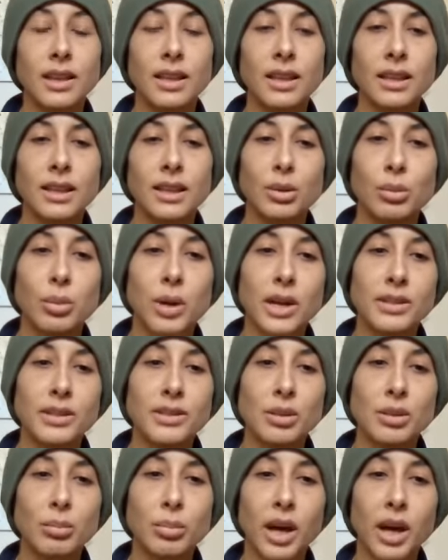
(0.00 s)
that little
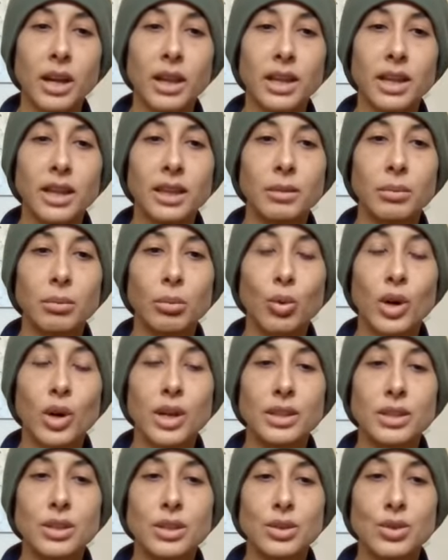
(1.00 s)
parts of the body
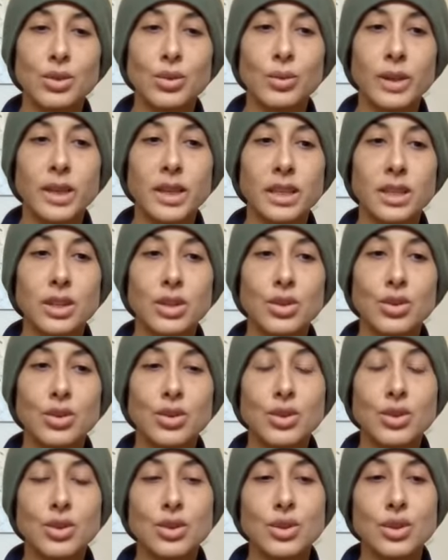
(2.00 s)
want to
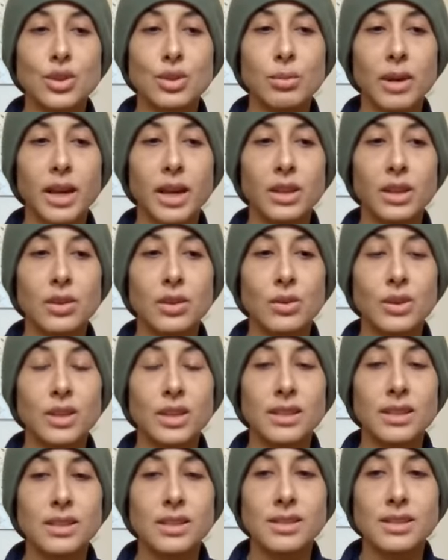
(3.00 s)
twitch. You might
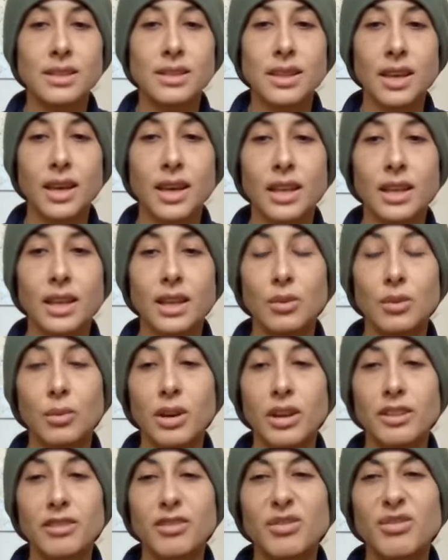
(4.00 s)
notice that you
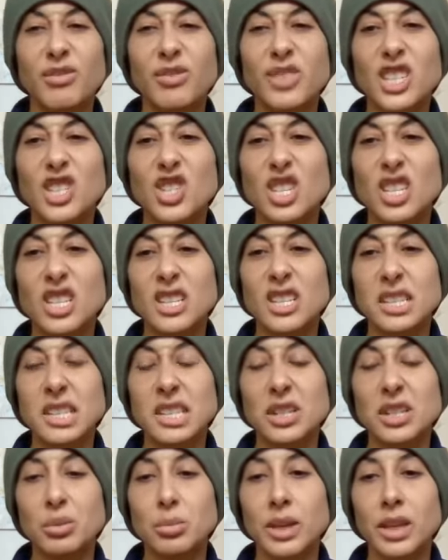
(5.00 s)
want to fidget a
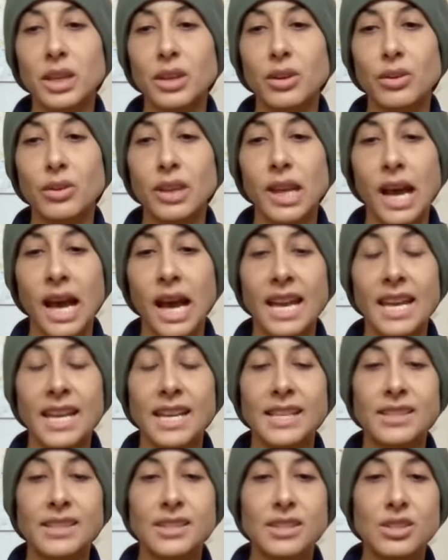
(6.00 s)
little bit, or the
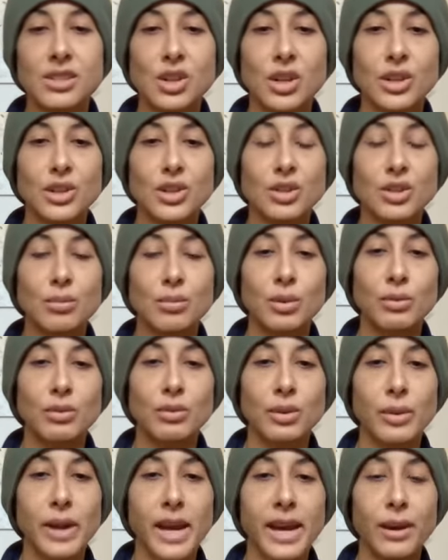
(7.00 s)
eyes start to
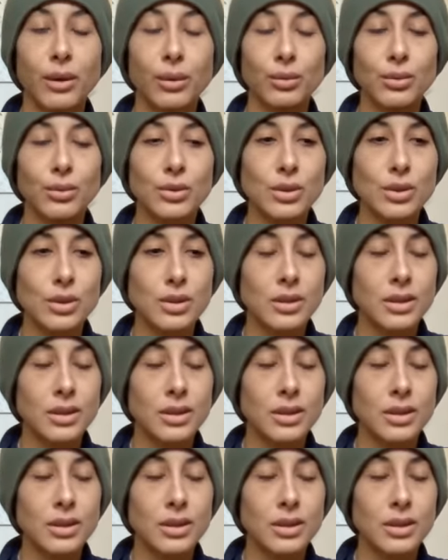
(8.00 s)
move around.